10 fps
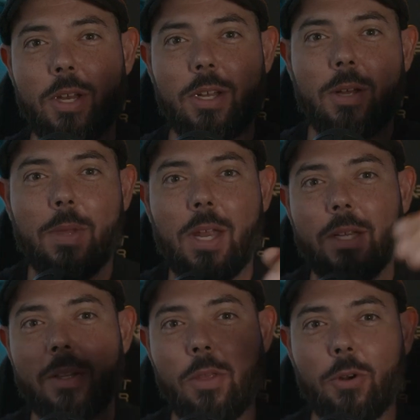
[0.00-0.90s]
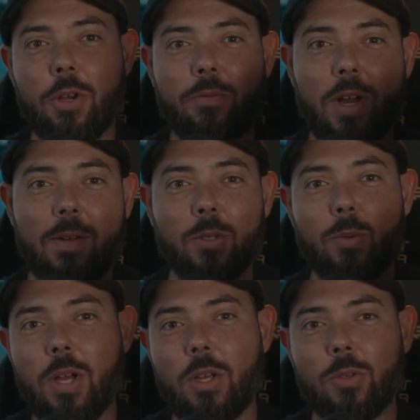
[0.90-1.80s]
ended up getting the 35 as
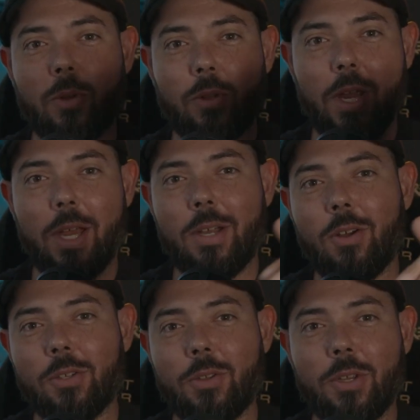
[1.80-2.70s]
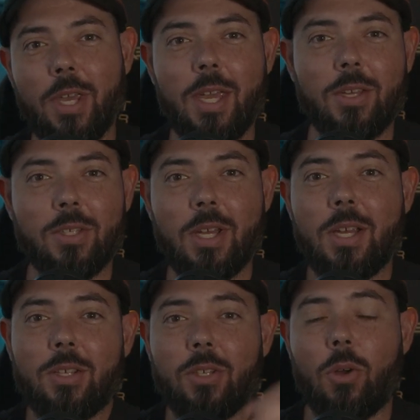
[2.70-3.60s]
well, and also the case.
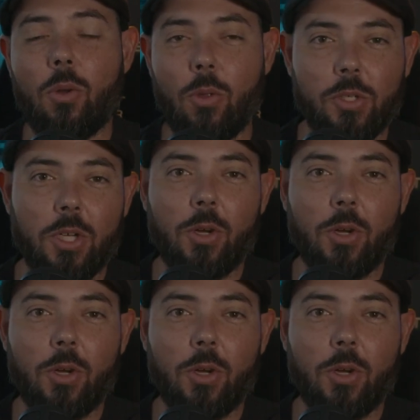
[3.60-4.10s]
So those can